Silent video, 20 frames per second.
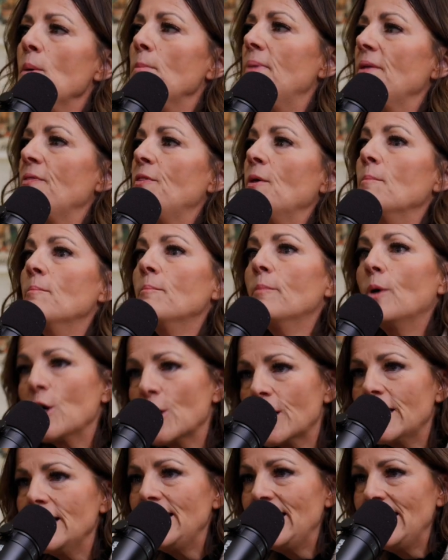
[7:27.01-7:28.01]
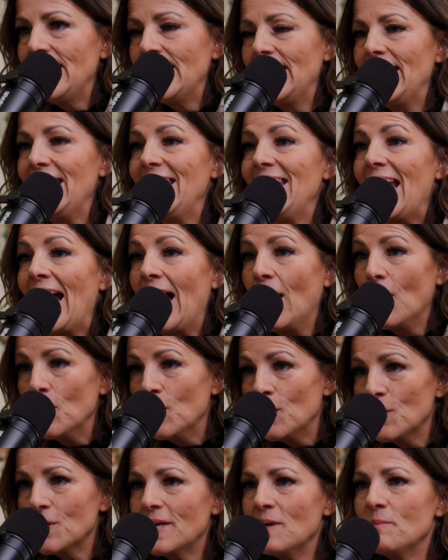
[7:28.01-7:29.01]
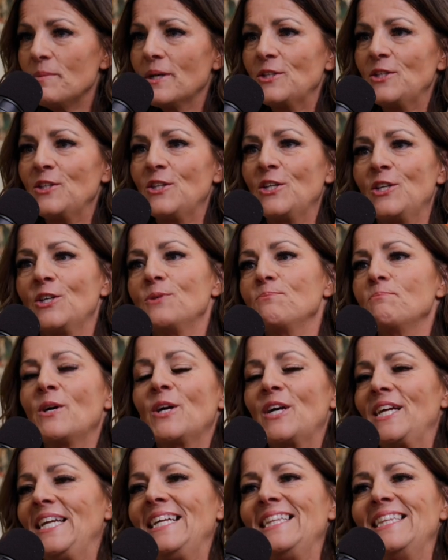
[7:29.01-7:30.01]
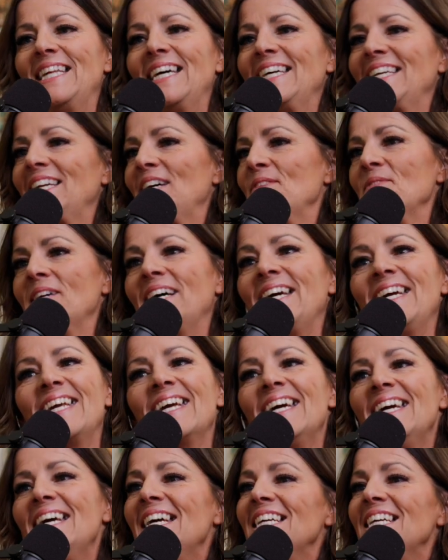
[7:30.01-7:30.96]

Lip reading: But the marketing now compared to the marketing then, I'm like,